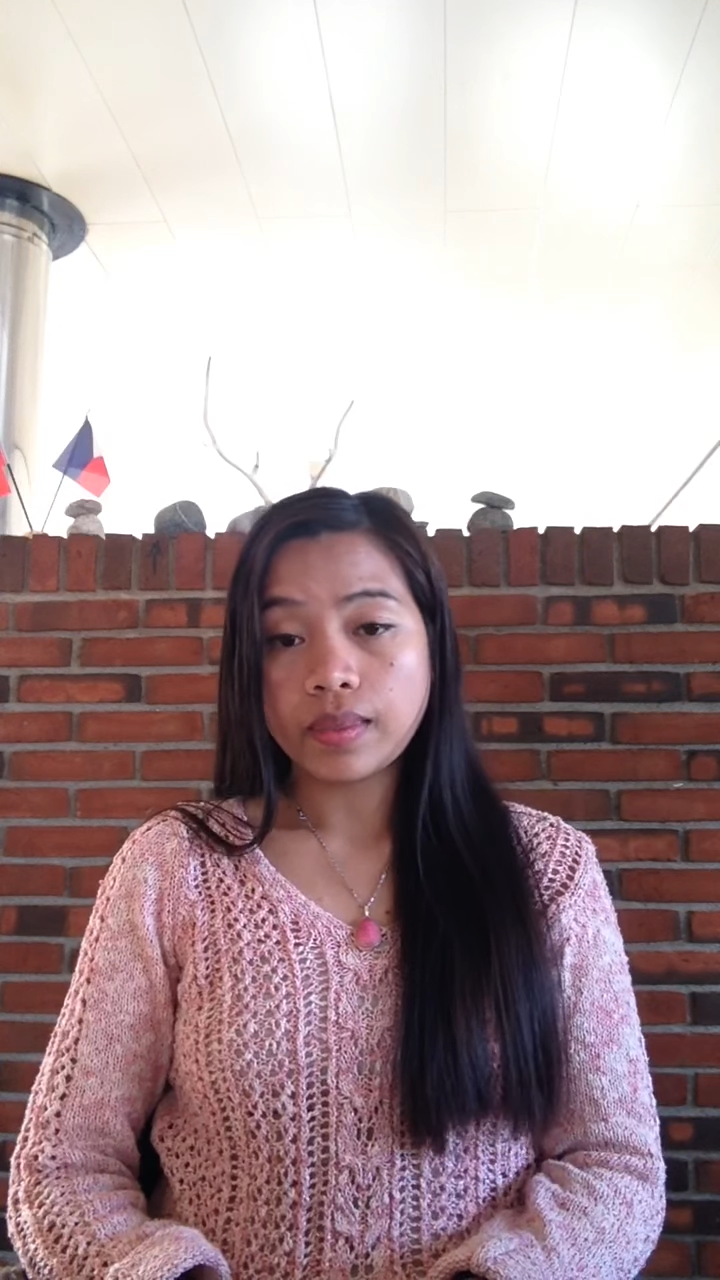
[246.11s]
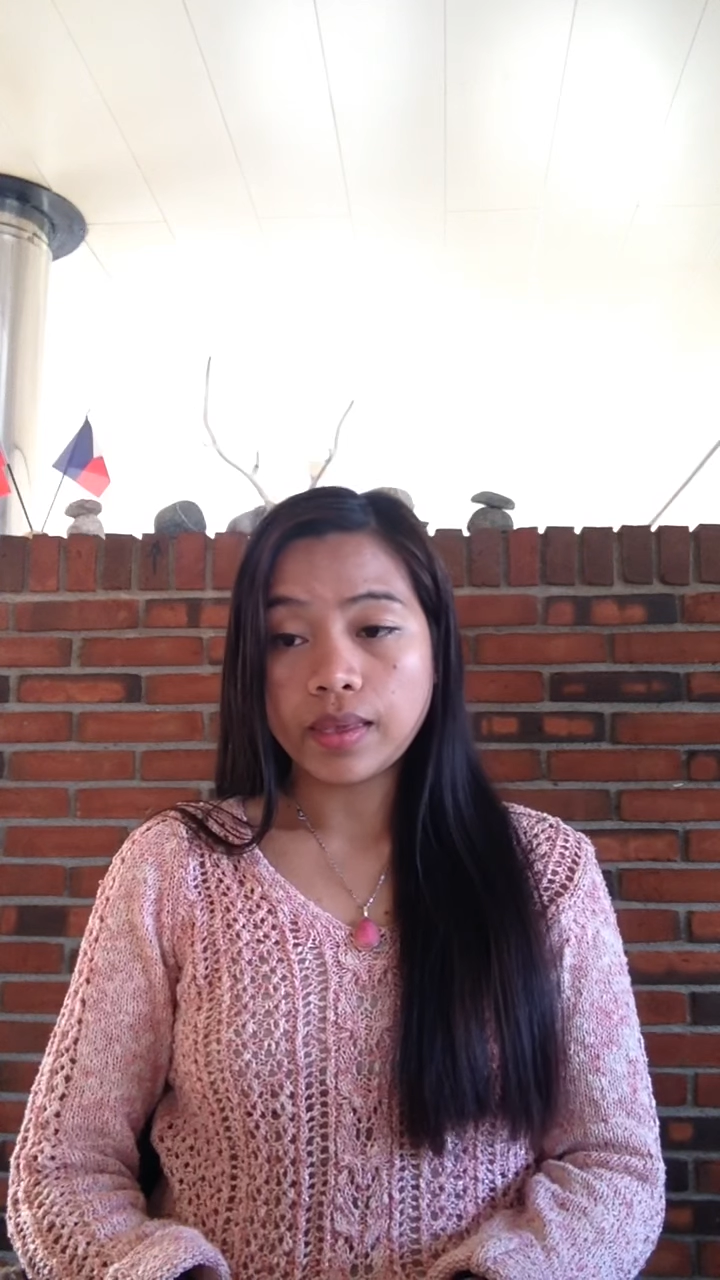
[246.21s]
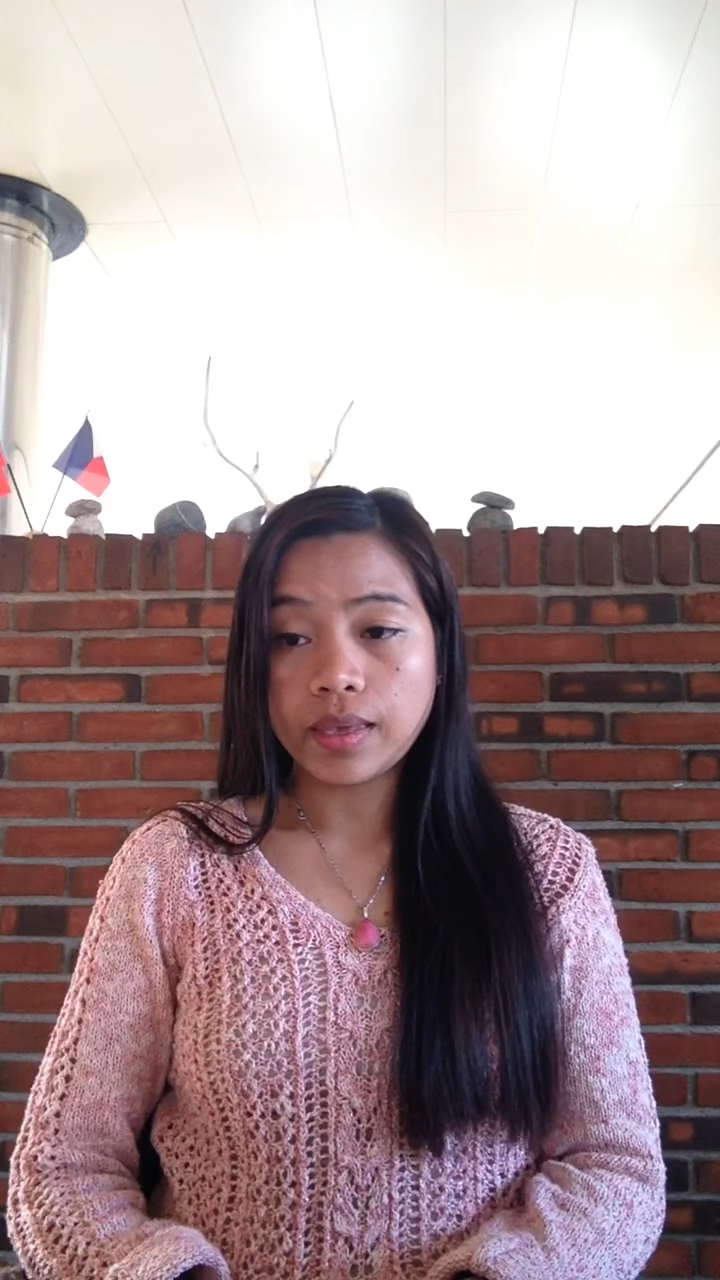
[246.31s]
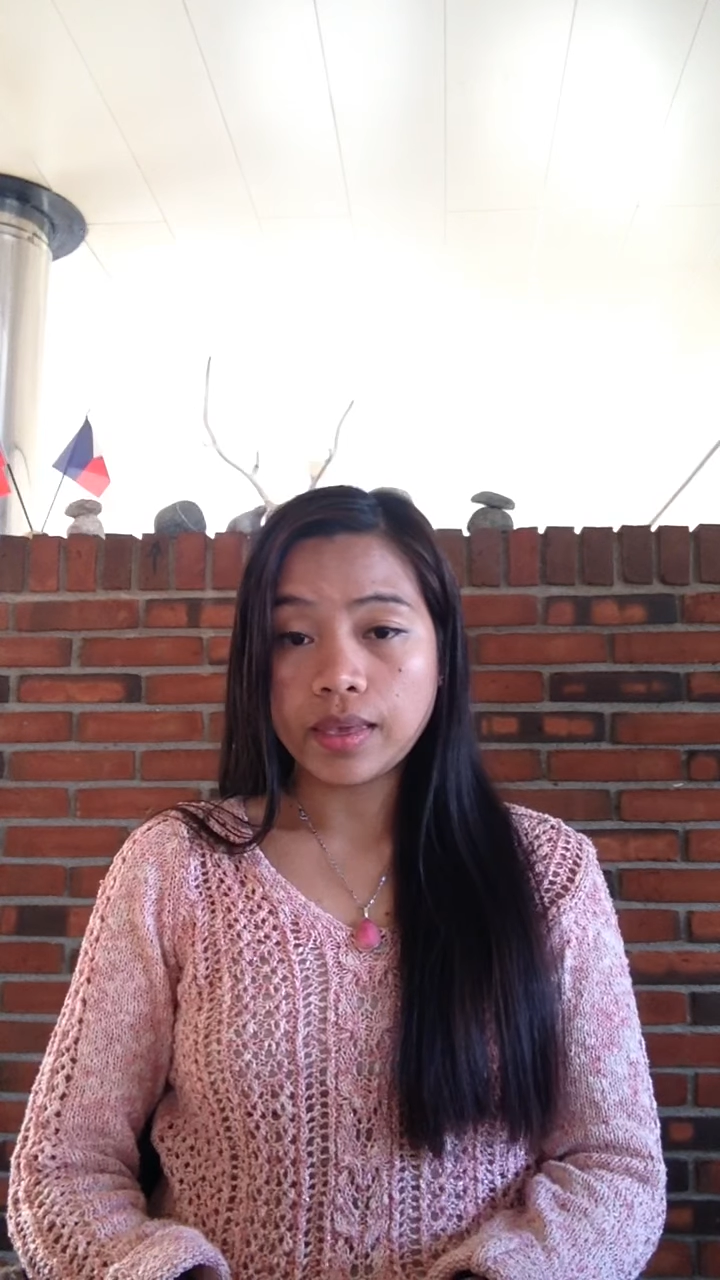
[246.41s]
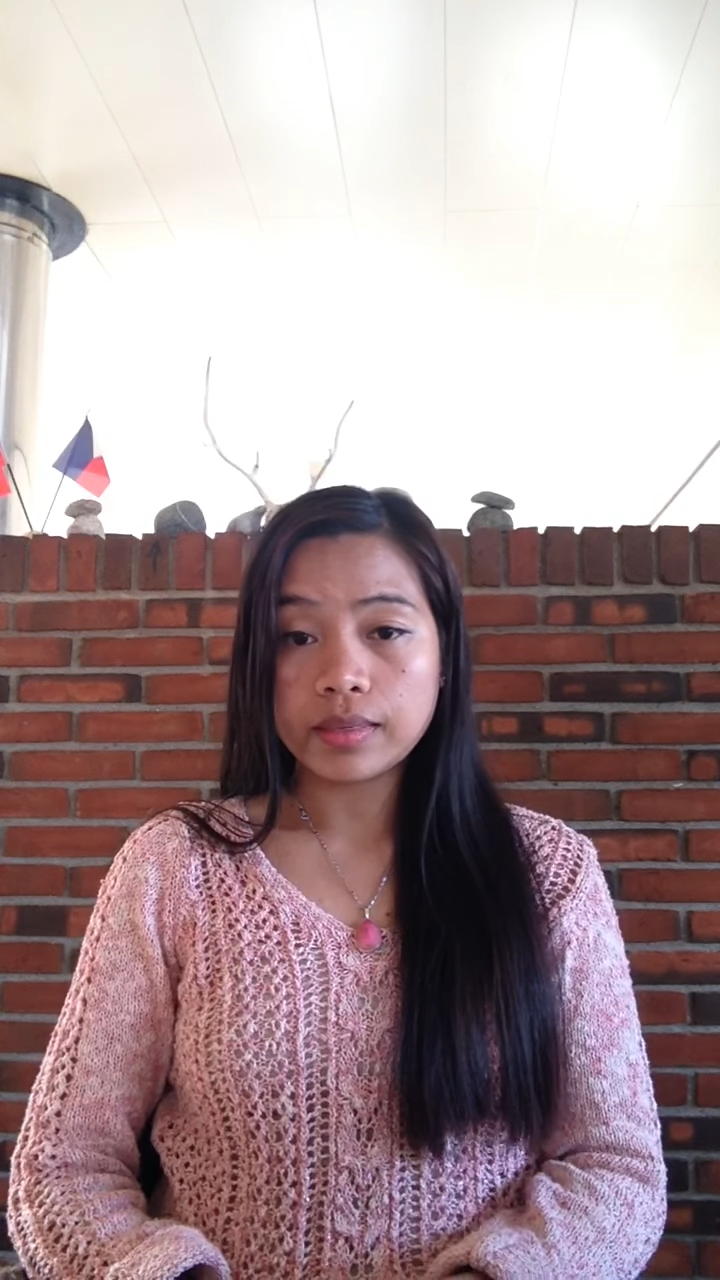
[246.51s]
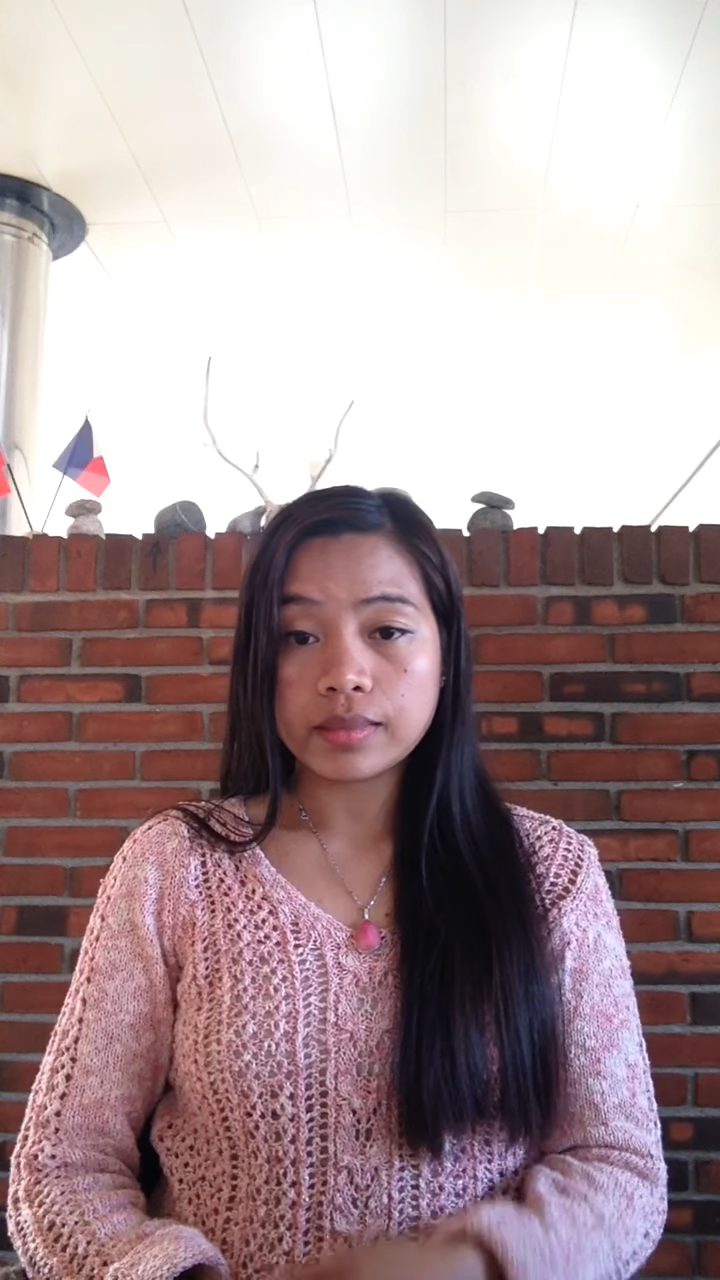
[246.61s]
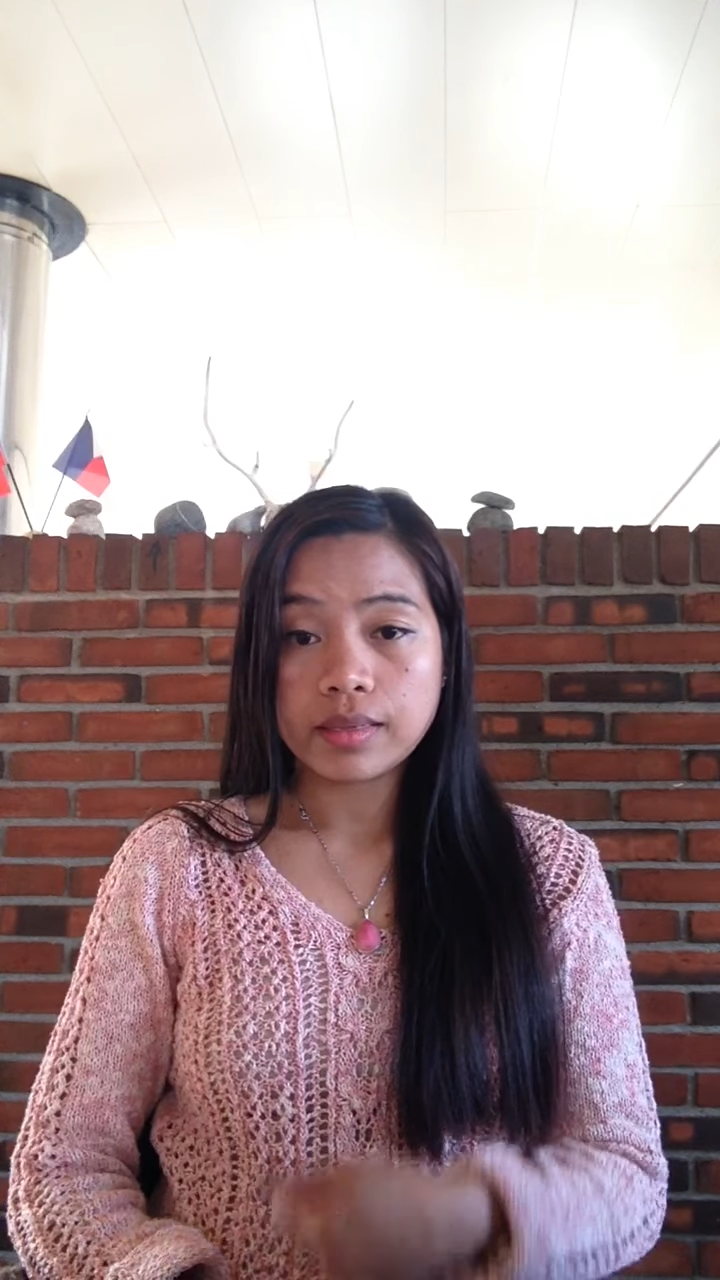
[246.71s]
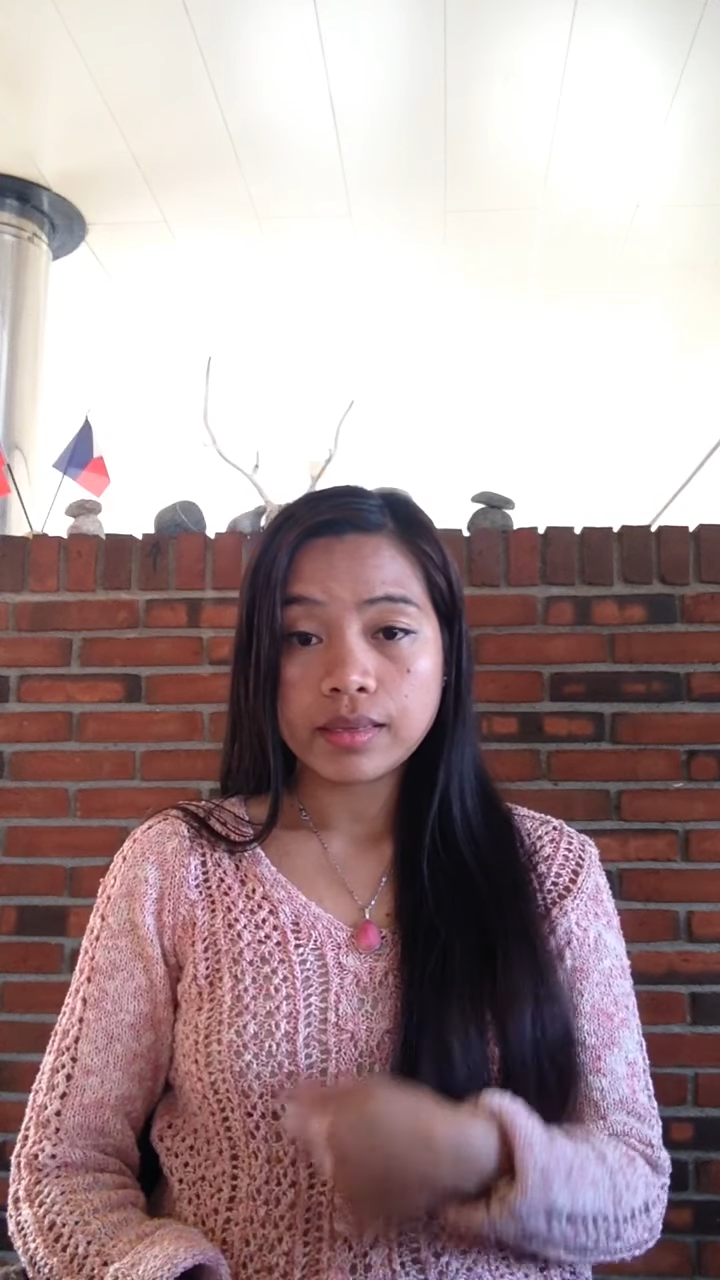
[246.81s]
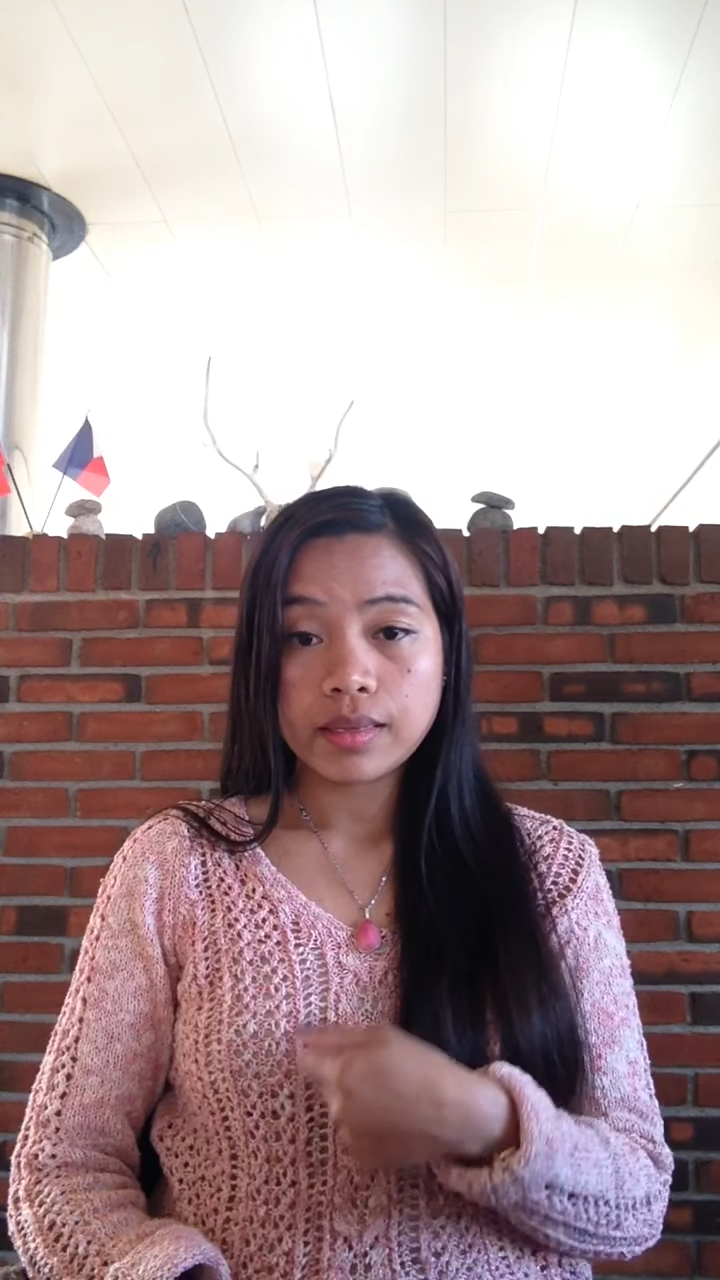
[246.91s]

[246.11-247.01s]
And